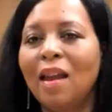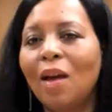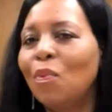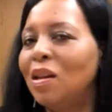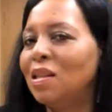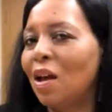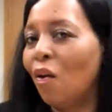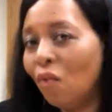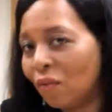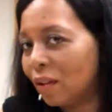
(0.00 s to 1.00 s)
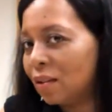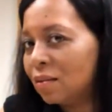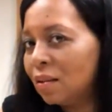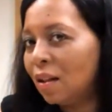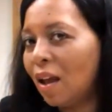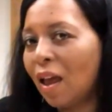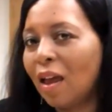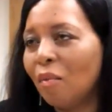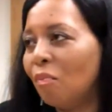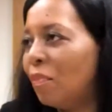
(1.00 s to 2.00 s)
day when it's over.
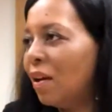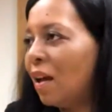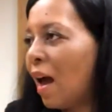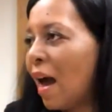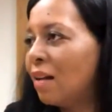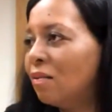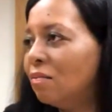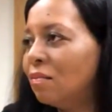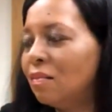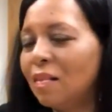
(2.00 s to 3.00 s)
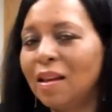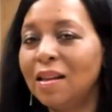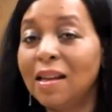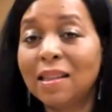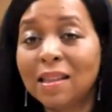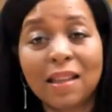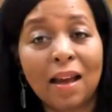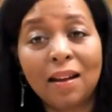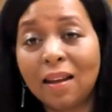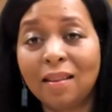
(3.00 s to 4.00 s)
But I don't. It doesn't
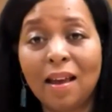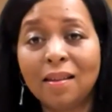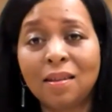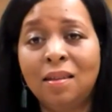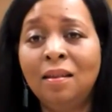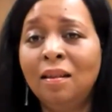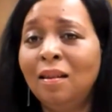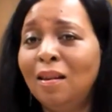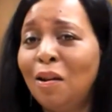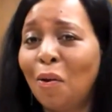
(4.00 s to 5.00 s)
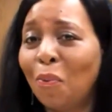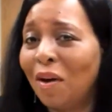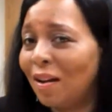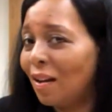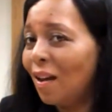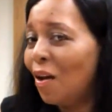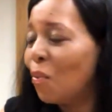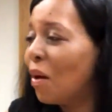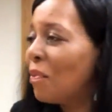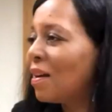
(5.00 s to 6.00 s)
sound like that's what
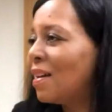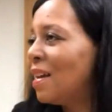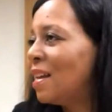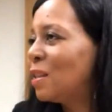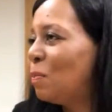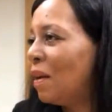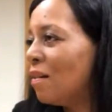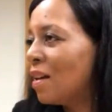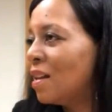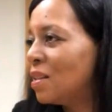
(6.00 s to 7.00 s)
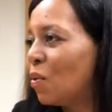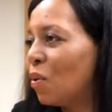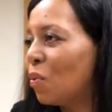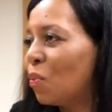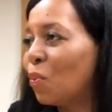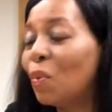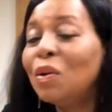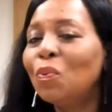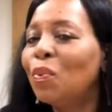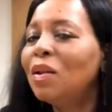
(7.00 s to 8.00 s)
we're gonna experience, or
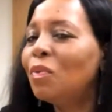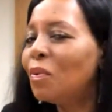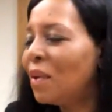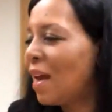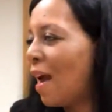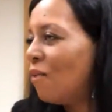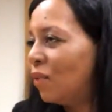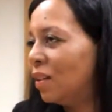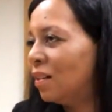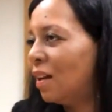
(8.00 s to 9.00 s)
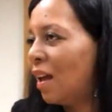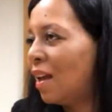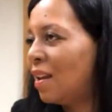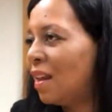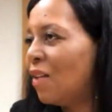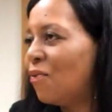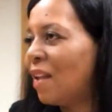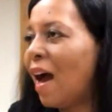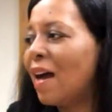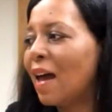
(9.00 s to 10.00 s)
when will we ever? And if
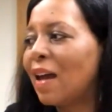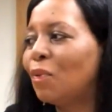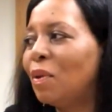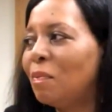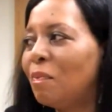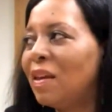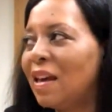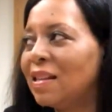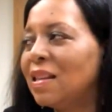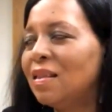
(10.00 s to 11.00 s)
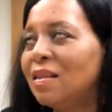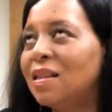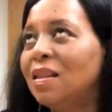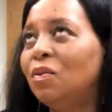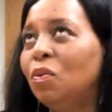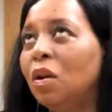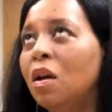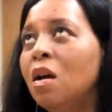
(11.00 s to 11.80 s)
not, how do we begin to